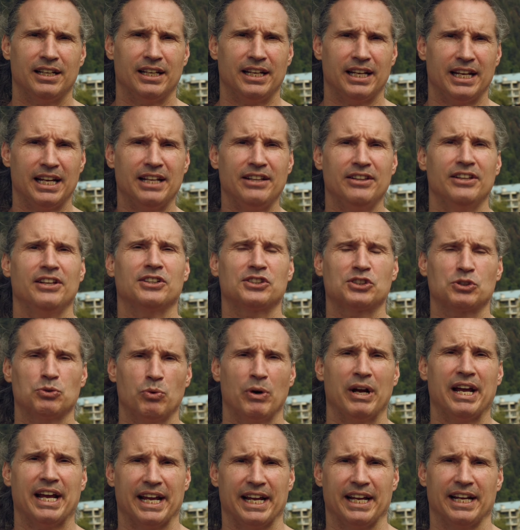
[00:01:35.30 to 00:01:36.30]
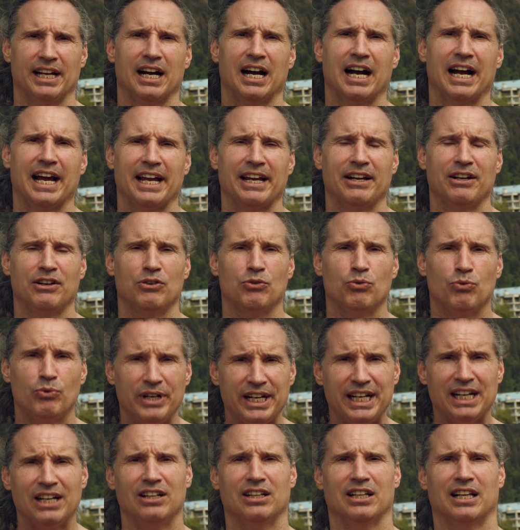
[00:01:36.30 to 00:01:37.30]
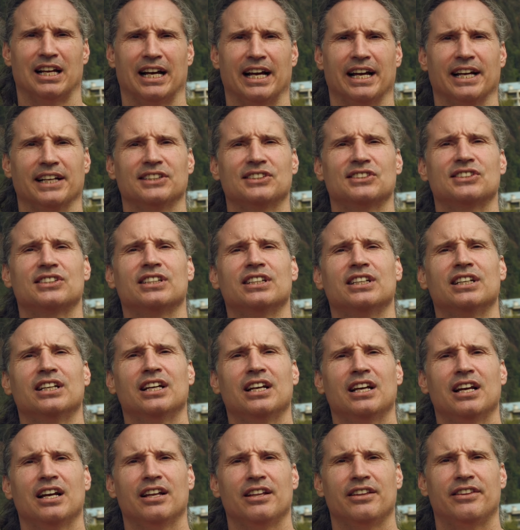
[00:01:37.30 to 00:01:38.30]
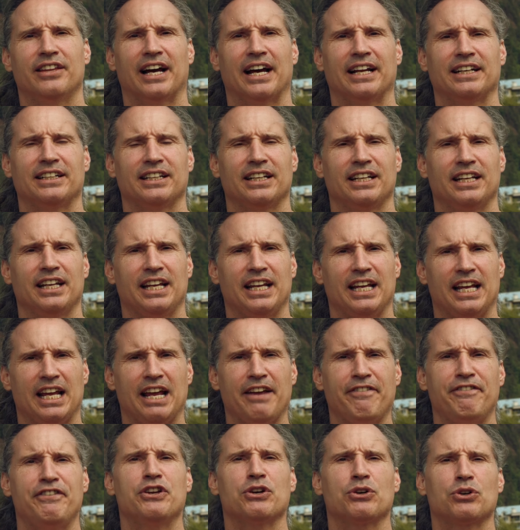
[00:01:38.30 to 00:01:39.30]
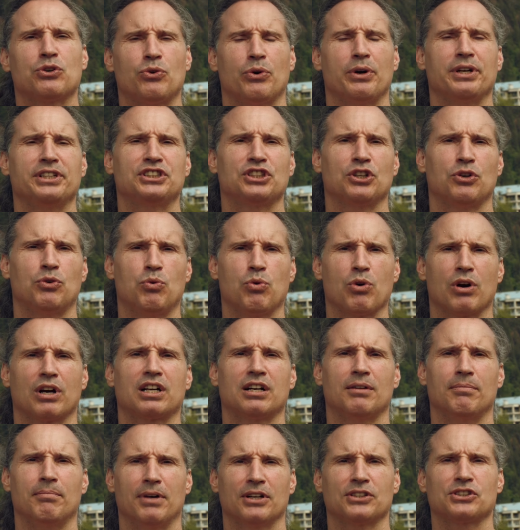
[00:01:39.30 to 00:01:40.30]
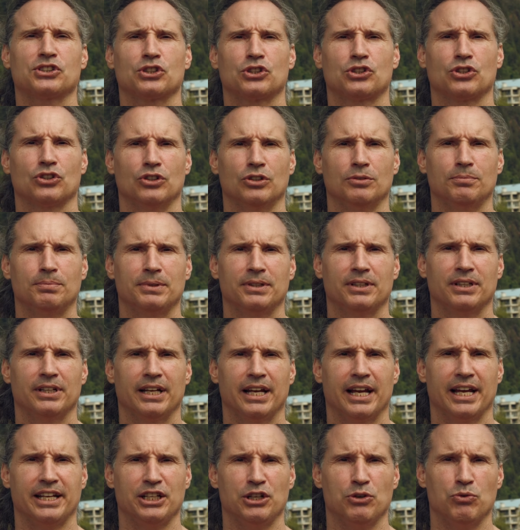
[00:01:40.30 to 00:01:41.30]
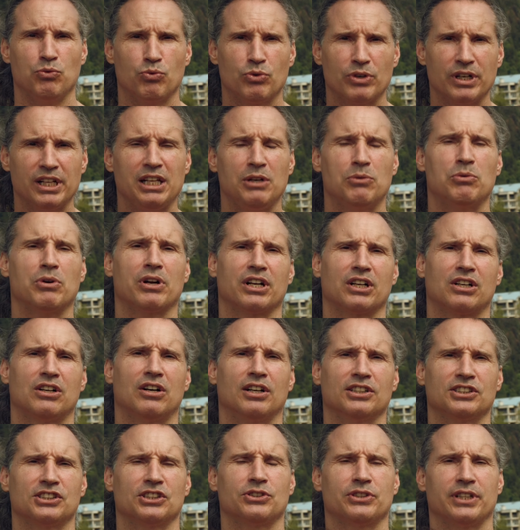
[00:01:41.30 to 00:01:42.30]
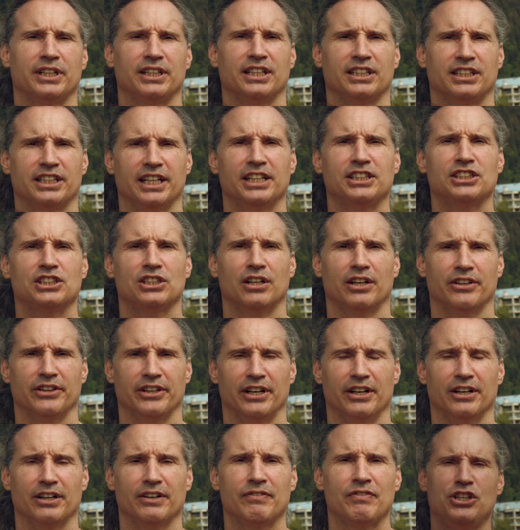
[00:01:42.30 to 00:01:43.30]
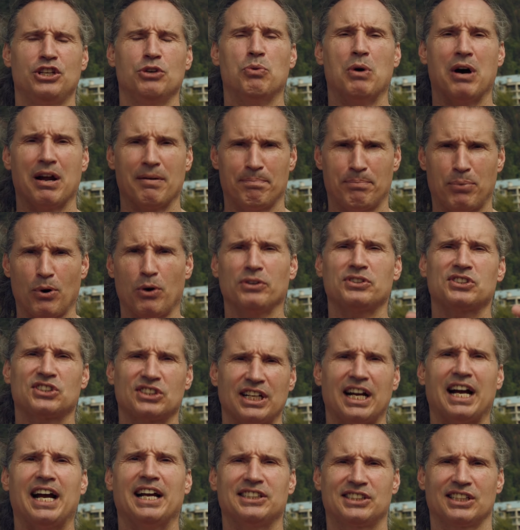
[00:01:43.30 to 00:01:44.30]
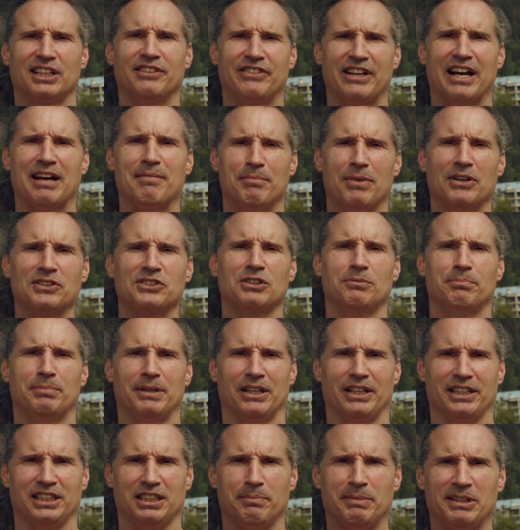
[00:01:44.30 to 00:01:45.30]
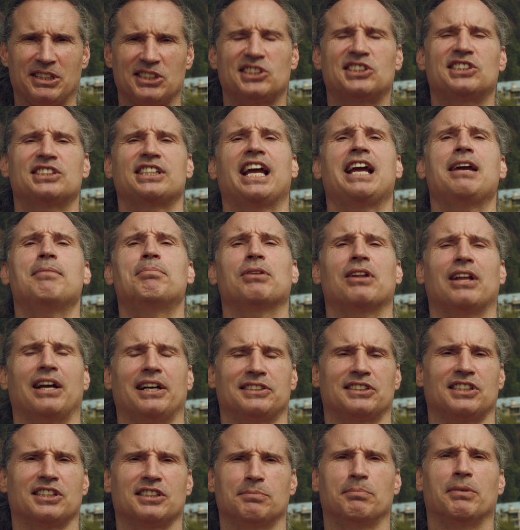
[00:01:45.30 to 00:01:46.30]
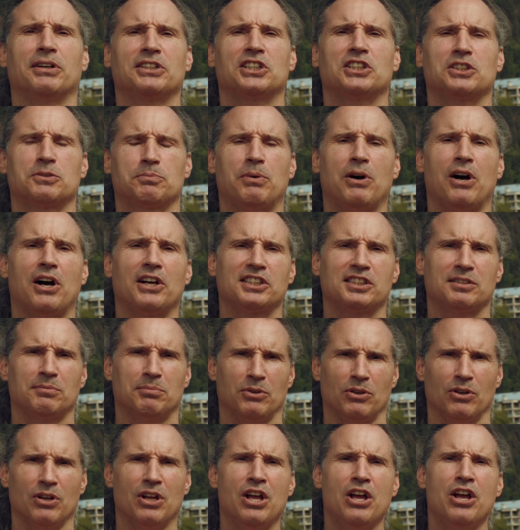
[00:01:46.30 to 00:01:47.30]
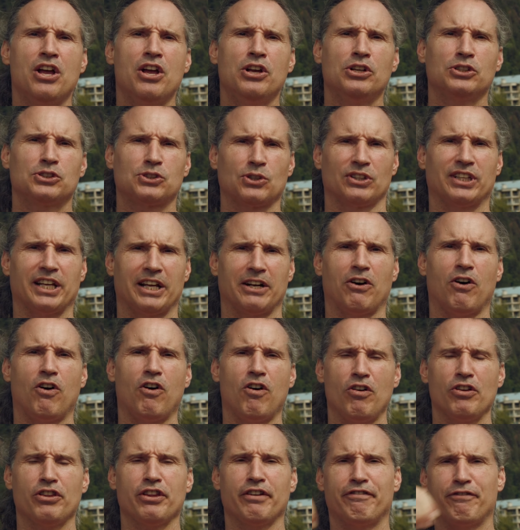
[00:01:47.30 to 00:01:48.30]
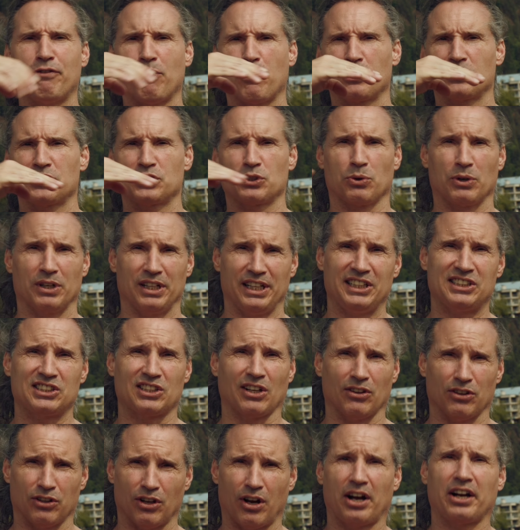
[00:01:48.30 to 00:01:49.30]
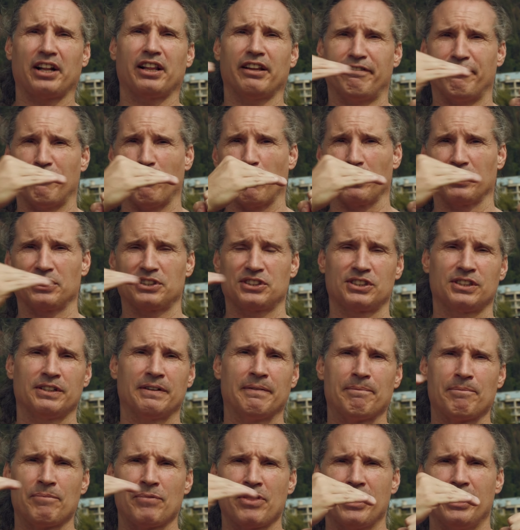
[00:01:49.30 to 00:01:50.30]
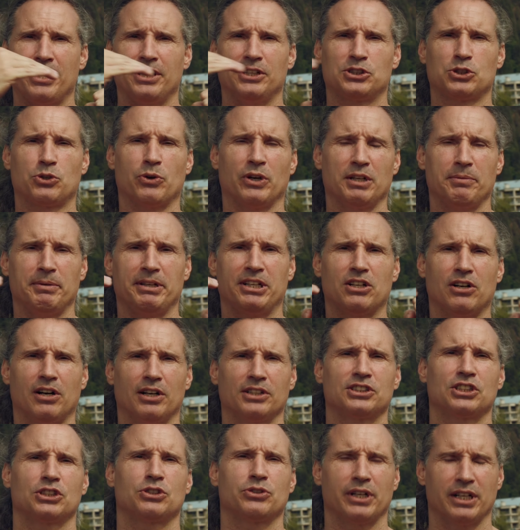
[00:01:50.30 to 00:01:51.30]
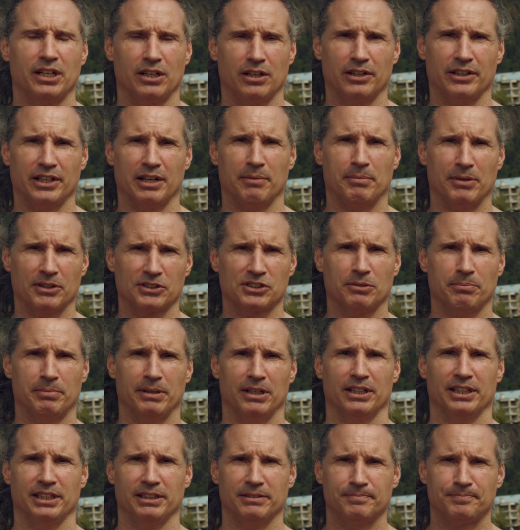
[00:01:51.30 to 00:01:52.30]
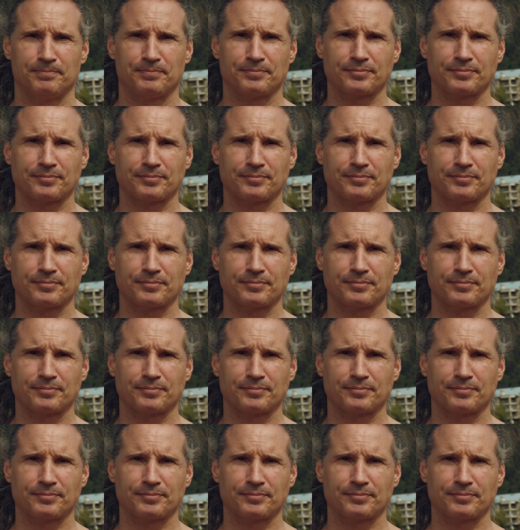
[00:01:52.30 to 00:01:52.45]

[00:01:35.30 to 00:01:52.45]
in this way, I realized that if you're going to work a muscle group and you really want to concentrate the tension on there, you want both sides of that muscle belly to be stabilized as much as possible so that all the force, or at least a lot of the force, is going to be concentrated on that muscle belly.